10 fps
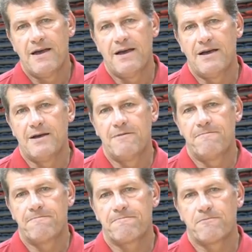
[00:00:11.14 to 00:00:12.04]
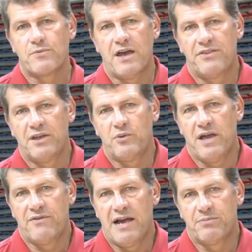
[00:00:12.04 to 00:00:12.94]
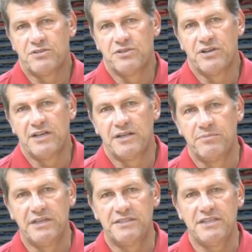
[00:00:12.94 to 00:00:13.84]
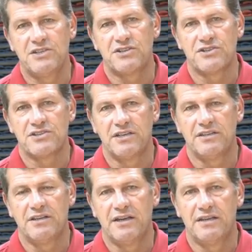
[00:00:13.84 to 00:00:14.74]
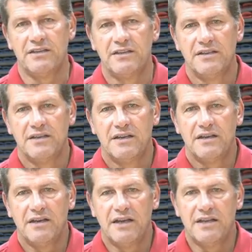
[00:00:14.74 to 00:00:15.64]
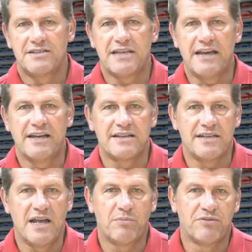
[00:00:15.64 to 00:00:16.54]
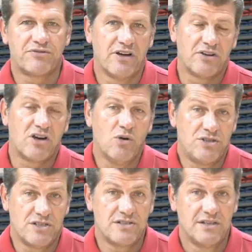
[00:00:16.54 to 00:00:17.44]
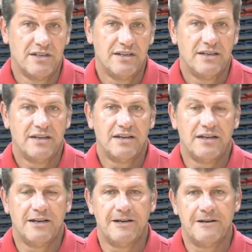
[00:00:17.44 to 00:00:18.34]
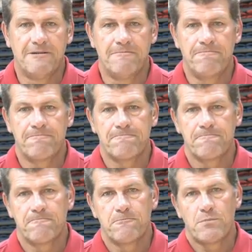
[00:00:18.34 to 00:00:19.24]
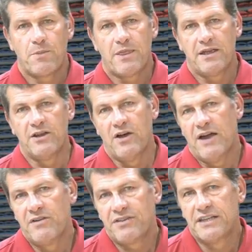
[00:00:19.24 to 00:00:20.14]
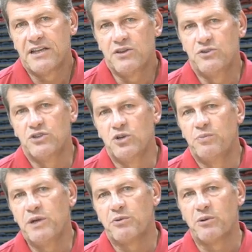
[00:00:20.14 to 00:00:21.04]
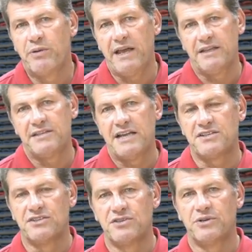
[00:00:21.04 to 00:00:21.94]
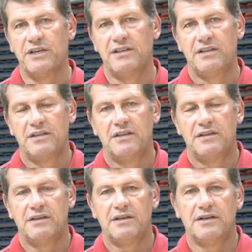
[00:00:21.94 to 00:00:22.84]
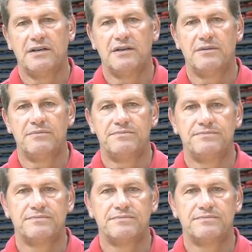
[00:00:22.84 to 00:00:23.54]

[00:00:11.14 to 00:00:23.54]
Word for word: Um, I think we have an opportunity to be teachers and, and, and set an example for other coaches. Um, you know, everything that you do, people are paying attention to it. Um,